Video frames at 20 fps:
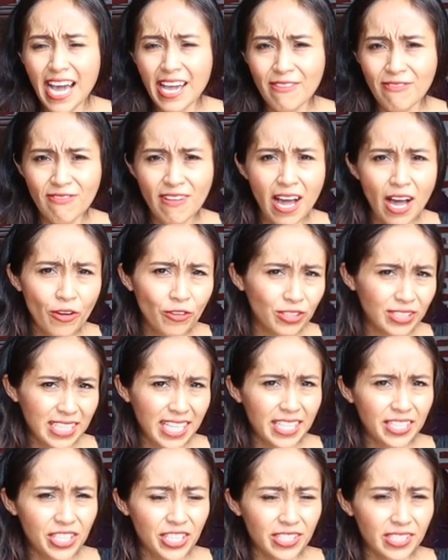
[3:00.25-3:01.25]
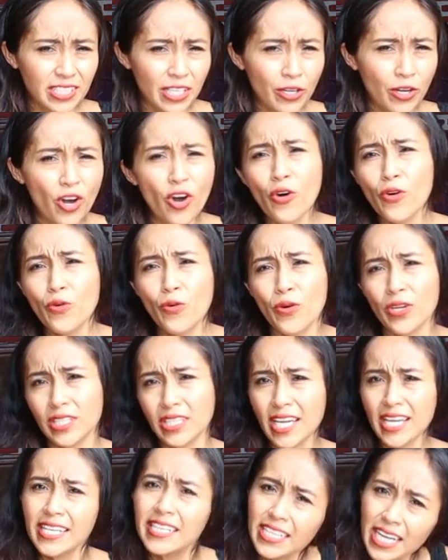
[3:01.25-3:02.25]
I found 10 years ago
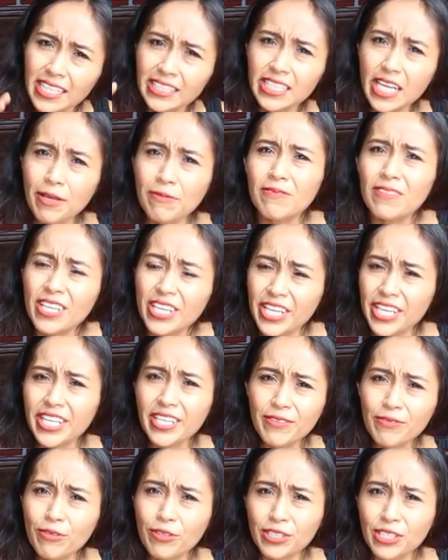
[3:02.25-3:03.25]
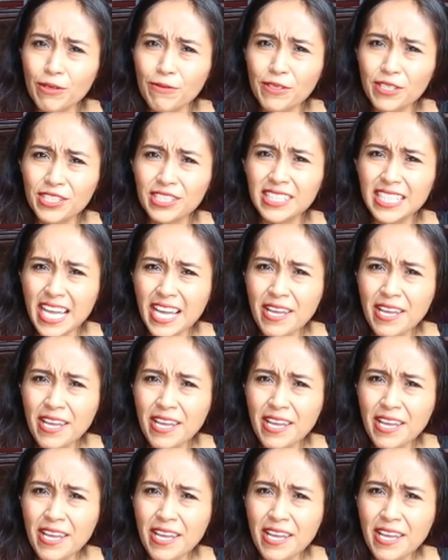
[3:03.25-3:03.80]
when I arrived here for the first